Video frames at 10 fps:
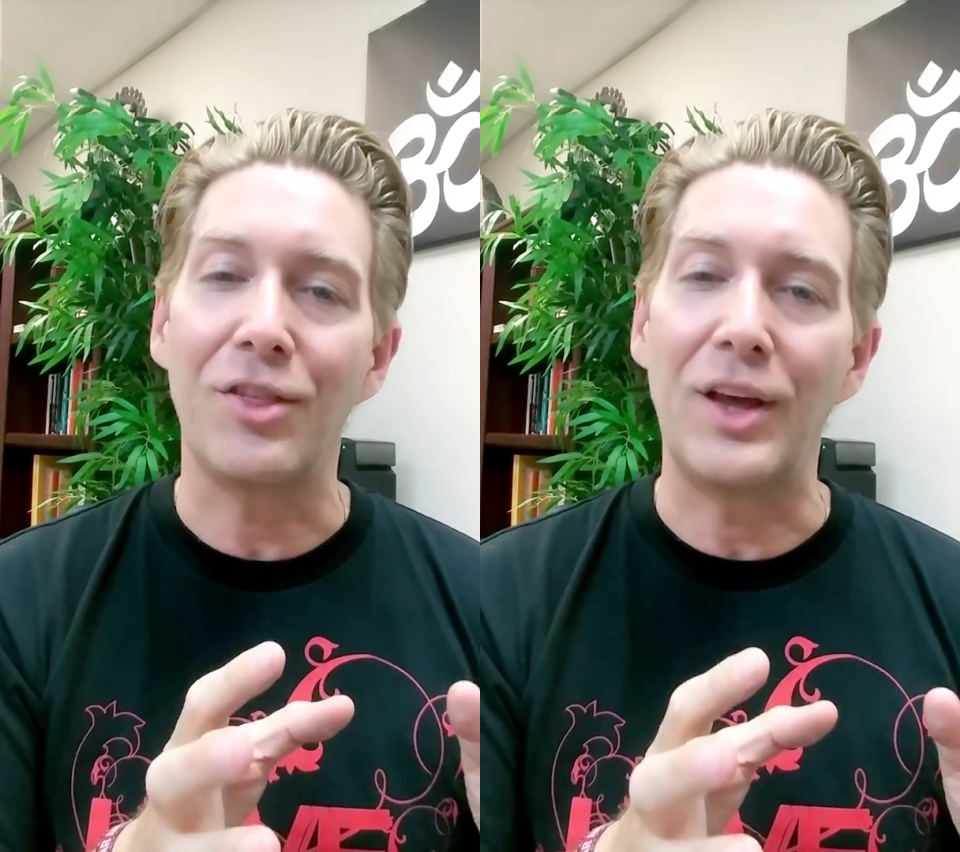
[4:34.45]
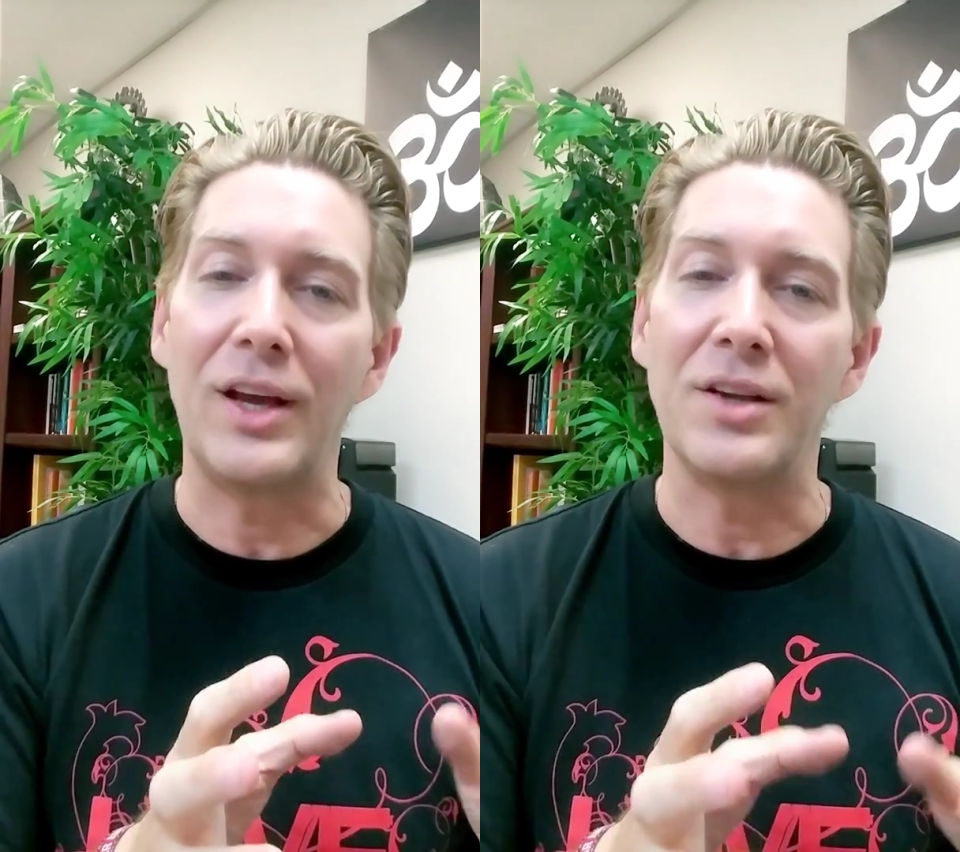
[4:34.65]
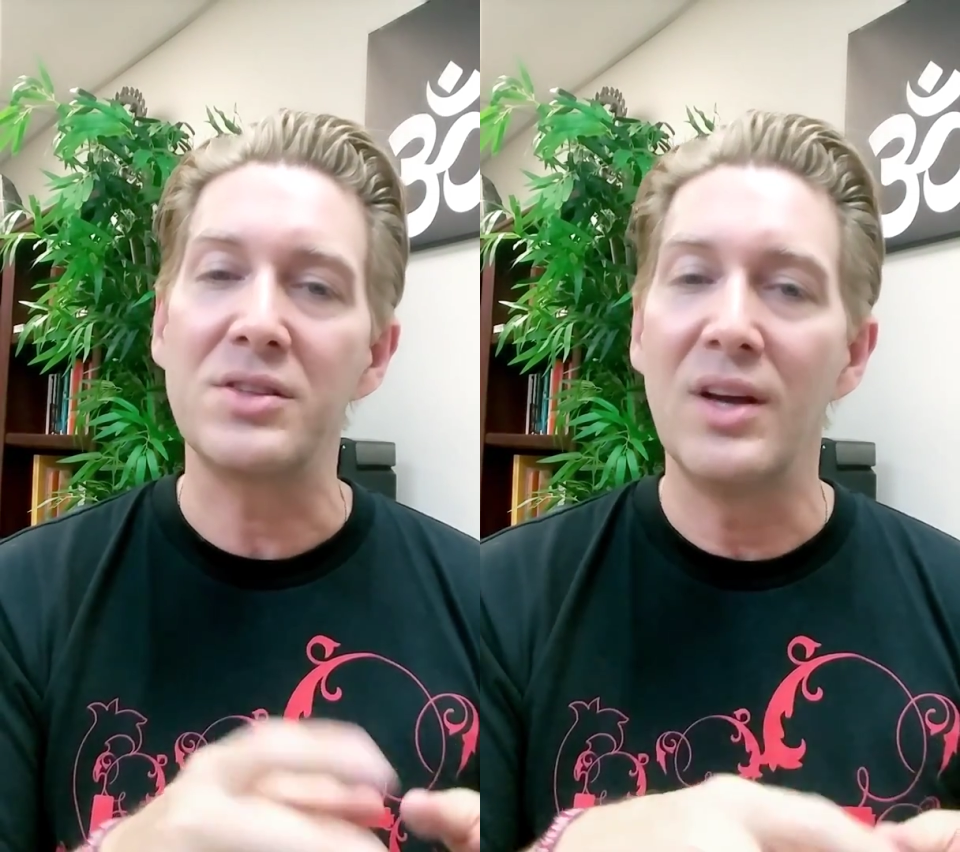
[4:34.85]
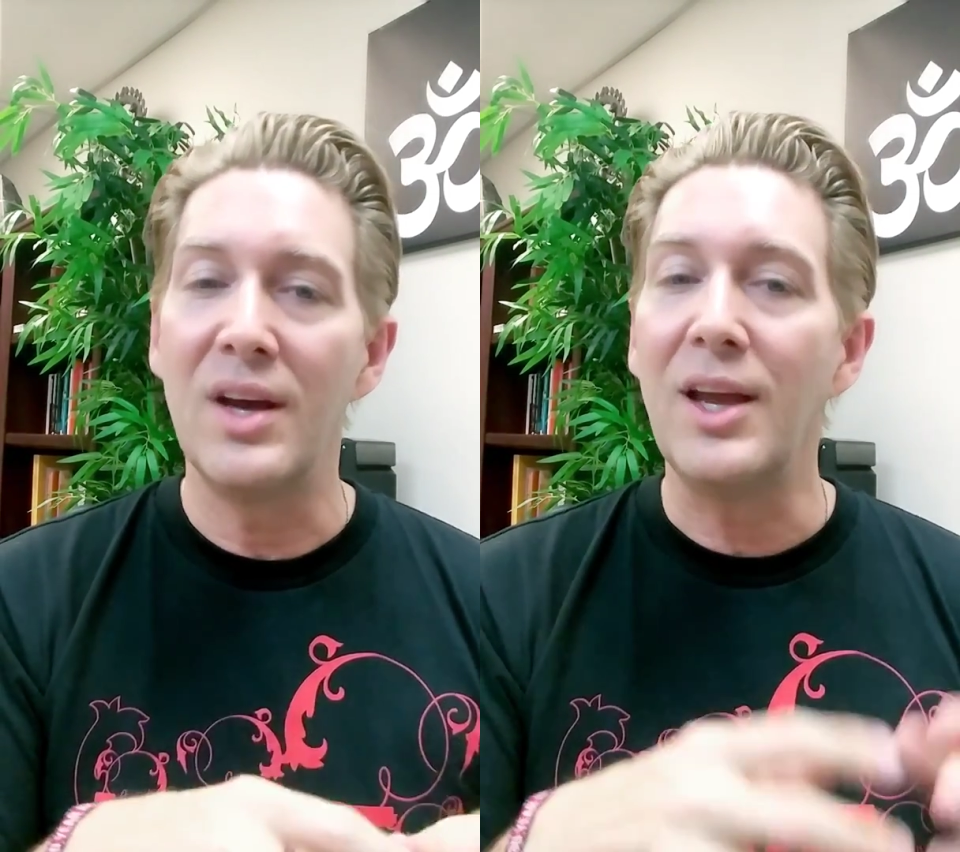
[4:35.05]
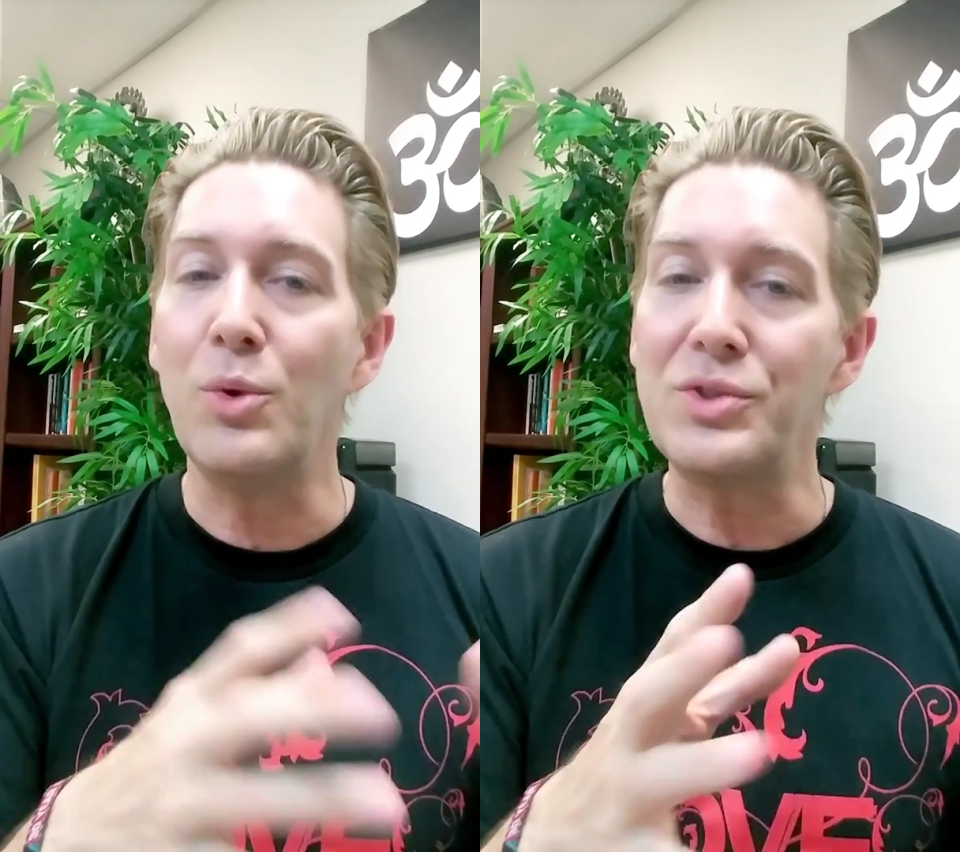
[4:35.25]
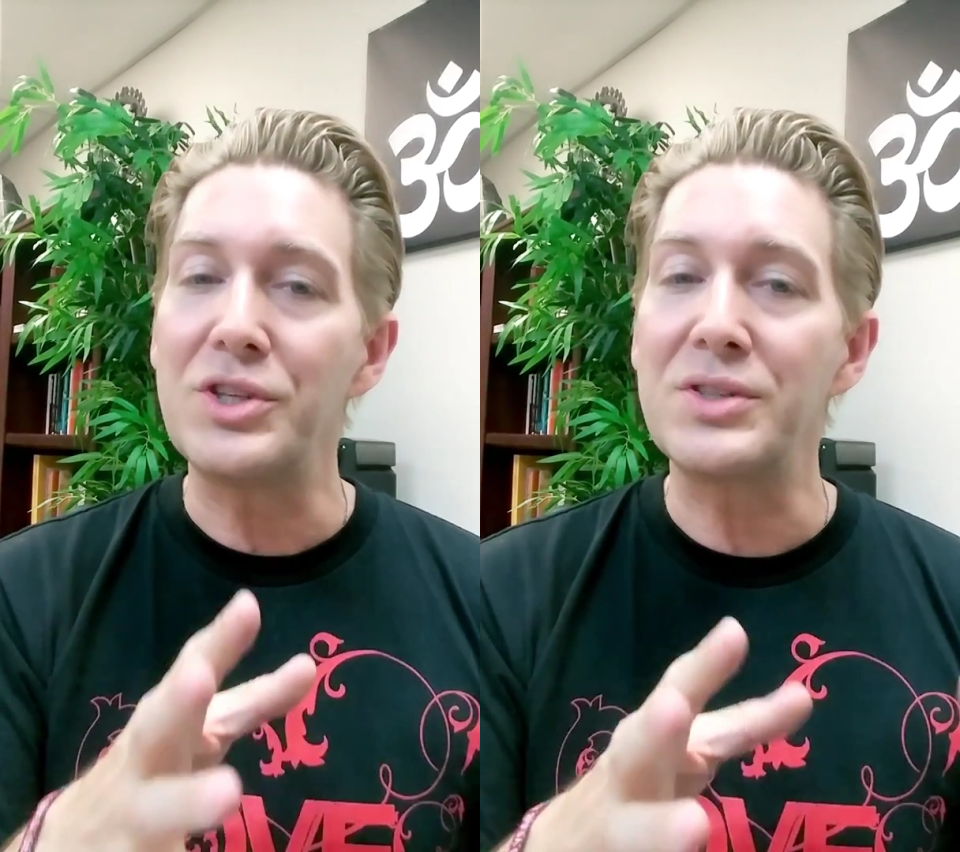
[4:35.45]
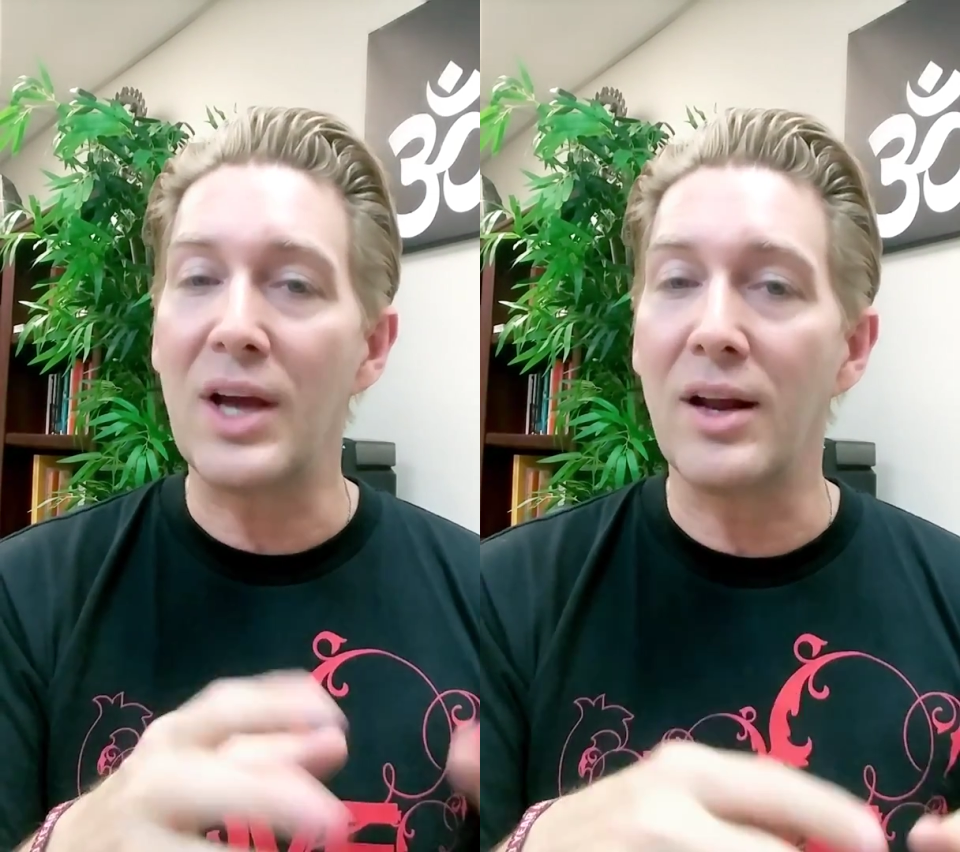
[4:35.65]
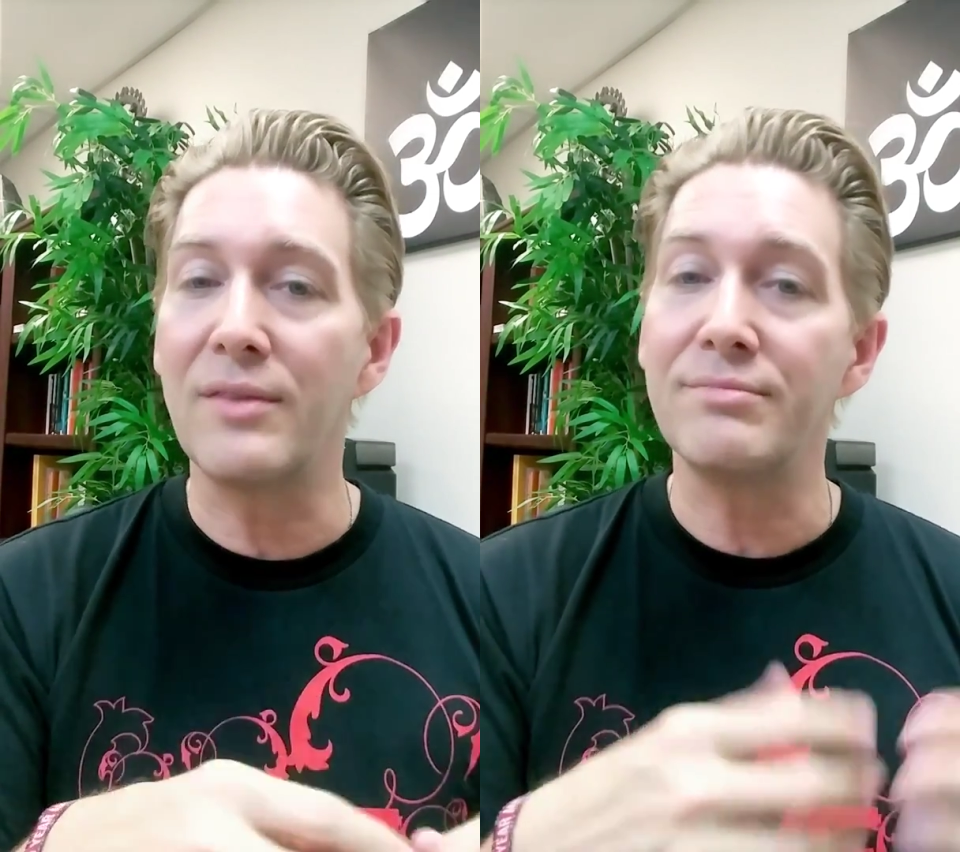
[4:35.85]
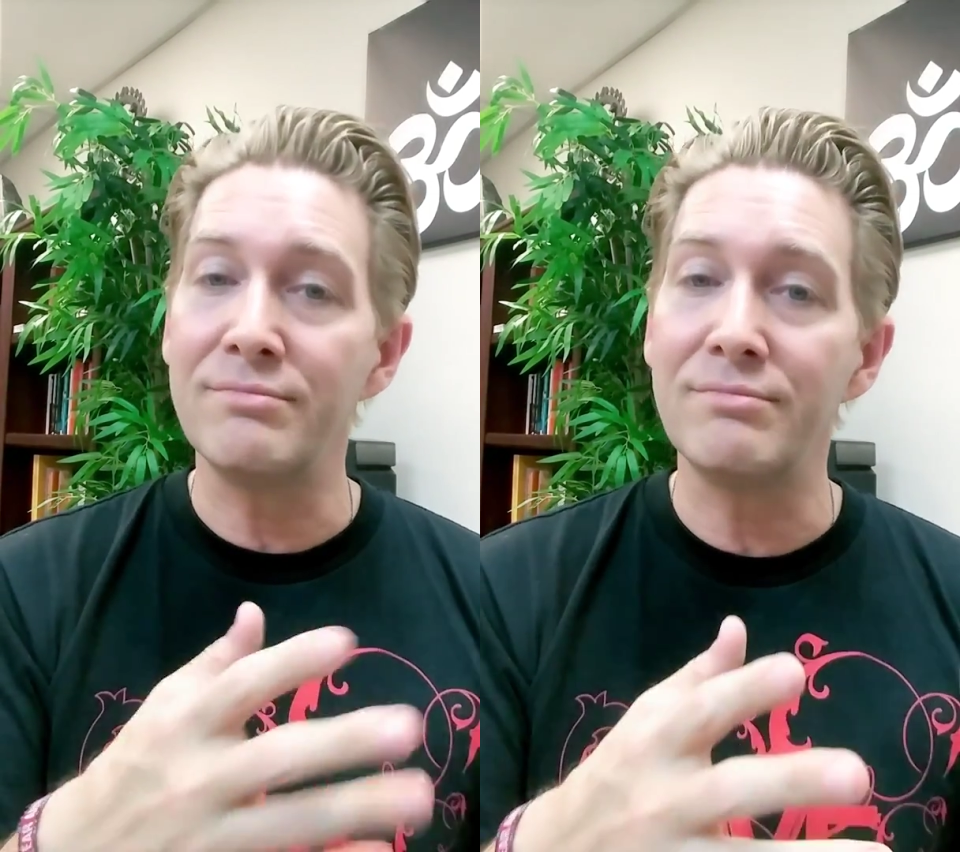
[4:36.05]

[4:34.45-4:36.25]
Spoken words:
things, it was just kind of